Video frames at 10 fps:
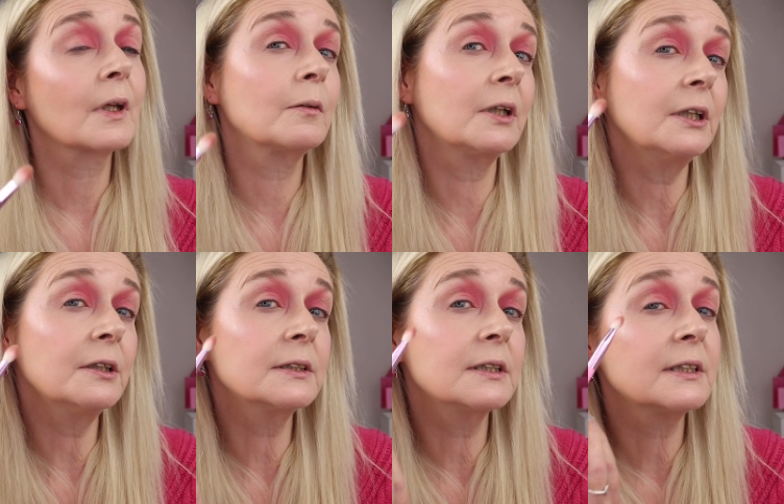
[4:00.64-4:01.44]
I'm going to
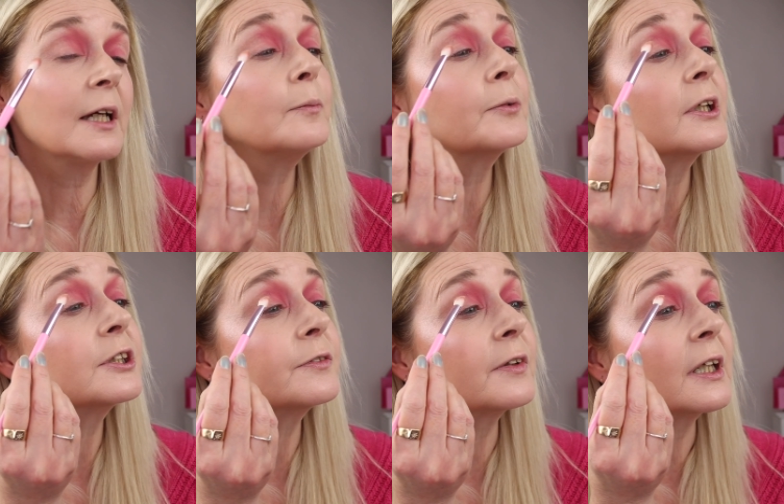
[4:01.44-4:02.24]
use the same
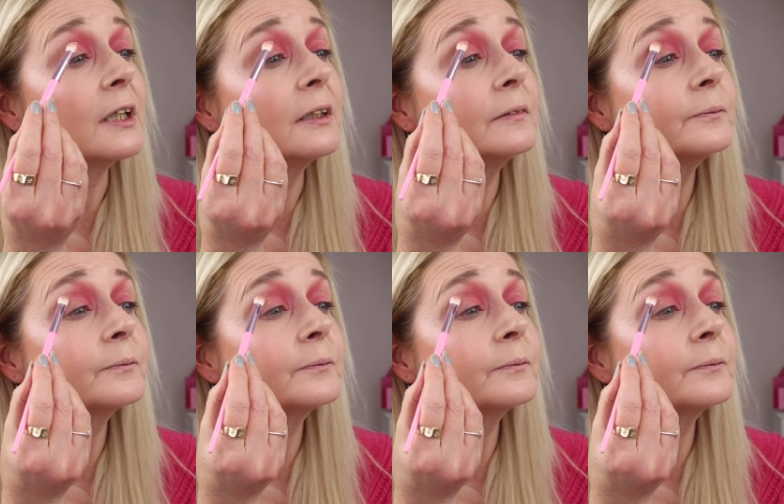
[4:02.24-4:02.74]
brush for that